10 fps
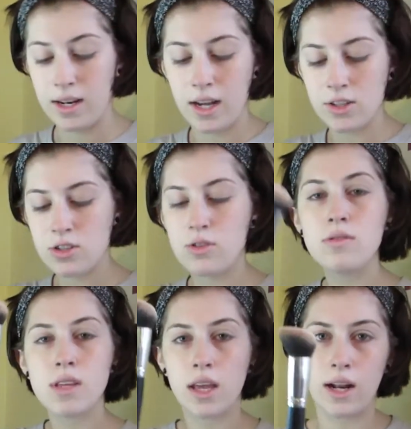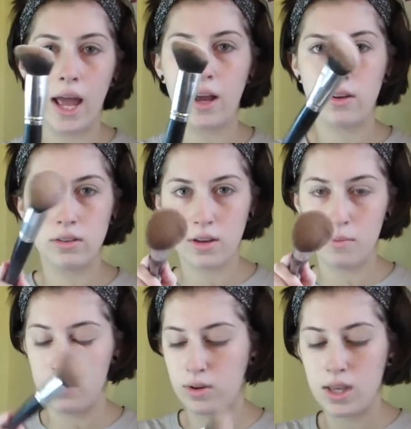And I just use like an angled
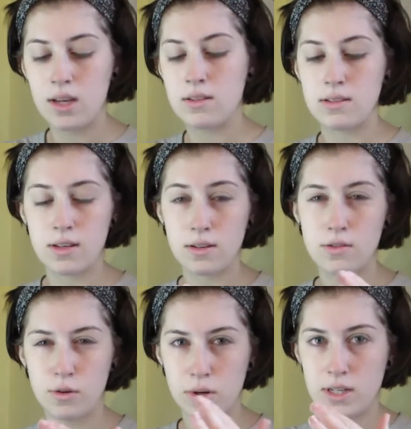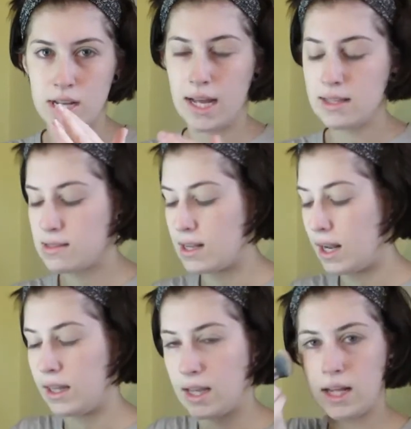kabuki because it's like super dense, and
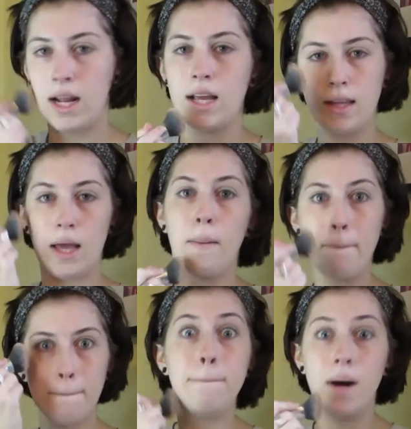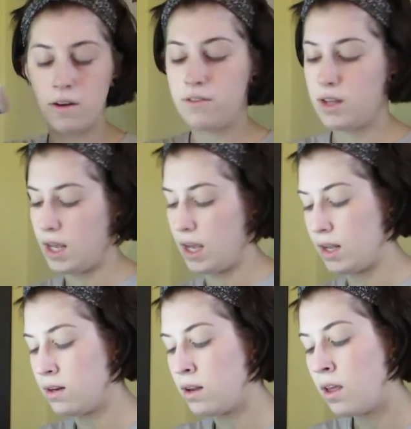I like that I can like buff it
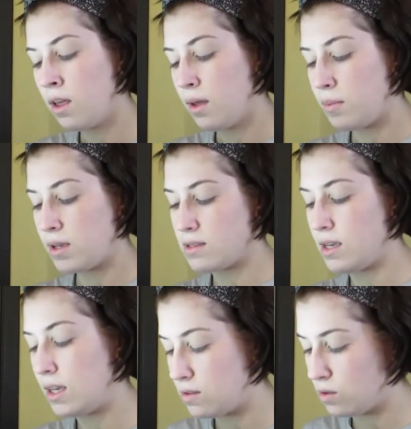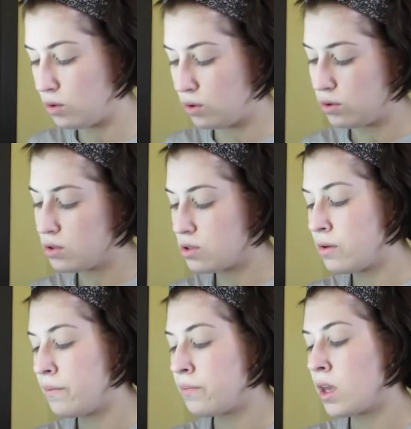in because it is loose.
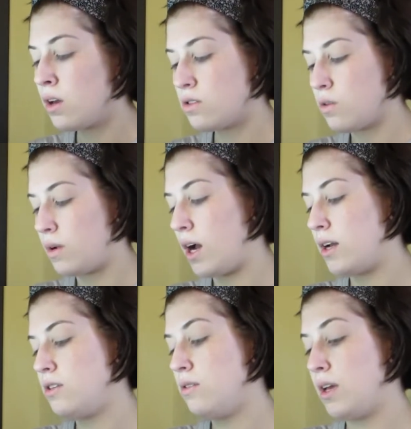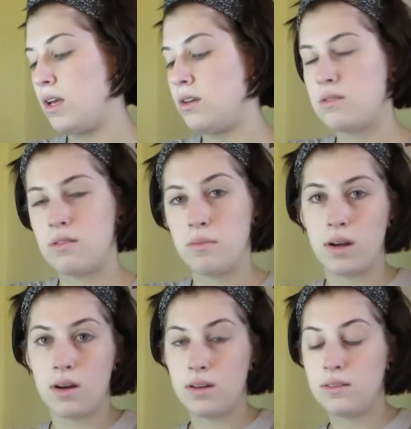So what I do is, oh my
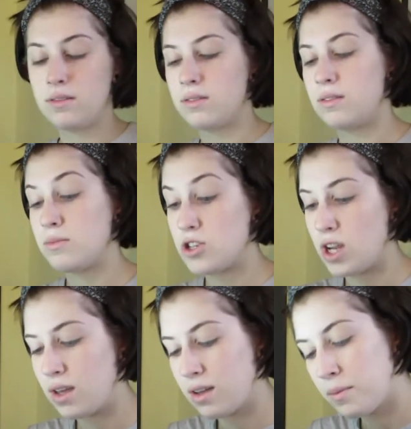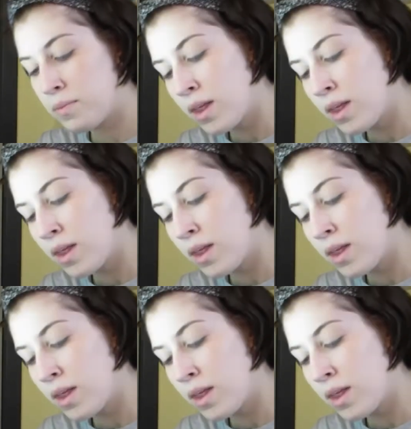god, I'm shaking.